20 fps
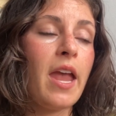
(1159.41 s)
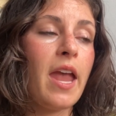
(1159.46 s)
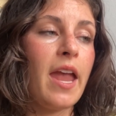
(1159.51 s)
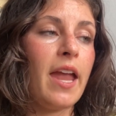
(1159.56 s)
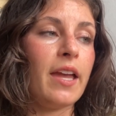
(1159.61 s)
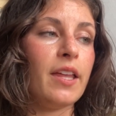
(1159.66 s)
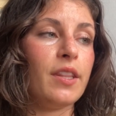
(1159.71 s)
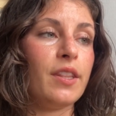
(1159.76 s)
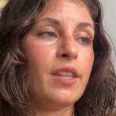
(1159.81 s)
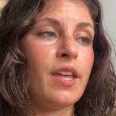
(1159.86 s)

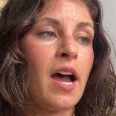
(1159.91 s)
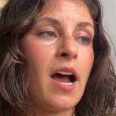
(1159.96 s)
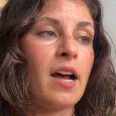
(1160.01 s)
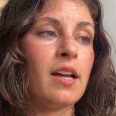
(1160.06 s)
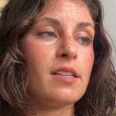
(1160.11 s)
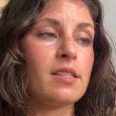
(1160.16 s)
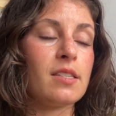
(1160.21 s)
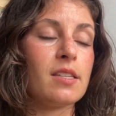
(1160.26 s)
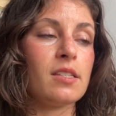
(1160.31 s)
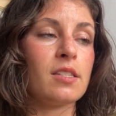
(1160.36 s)
and
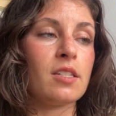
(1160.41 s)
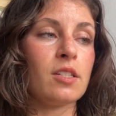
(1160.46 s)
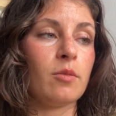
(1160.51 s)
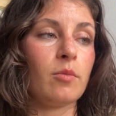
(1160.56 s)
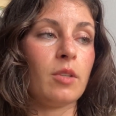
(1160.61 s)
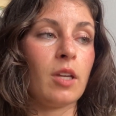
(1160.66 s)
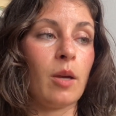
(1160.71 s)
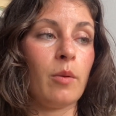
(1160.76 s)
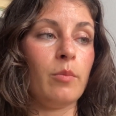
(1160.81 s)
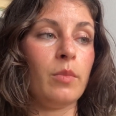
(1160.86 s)
that system
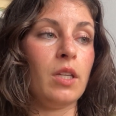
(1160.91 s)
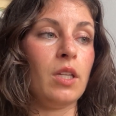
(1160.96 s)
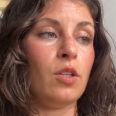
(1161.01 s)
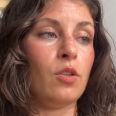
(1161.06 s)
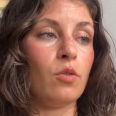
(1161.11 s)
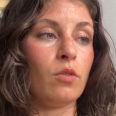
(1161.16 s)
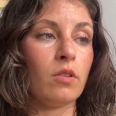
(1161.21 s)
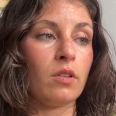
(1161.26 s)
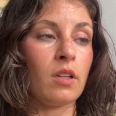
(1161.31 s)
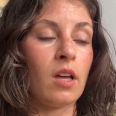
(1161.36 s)
can be
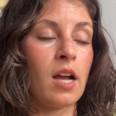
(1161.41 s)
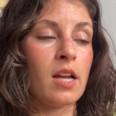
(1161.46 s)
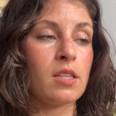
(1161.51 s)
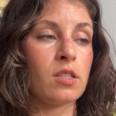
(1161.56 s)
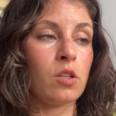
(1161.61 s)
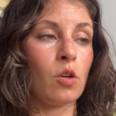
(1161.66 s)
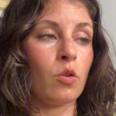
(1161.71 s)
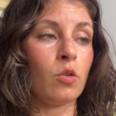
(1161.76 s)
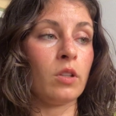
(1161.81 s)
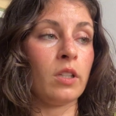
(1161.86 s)

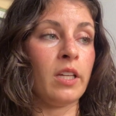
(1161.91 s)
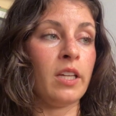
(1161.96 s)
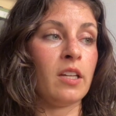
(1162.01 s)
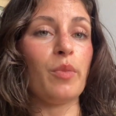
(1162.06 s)
utilized locally.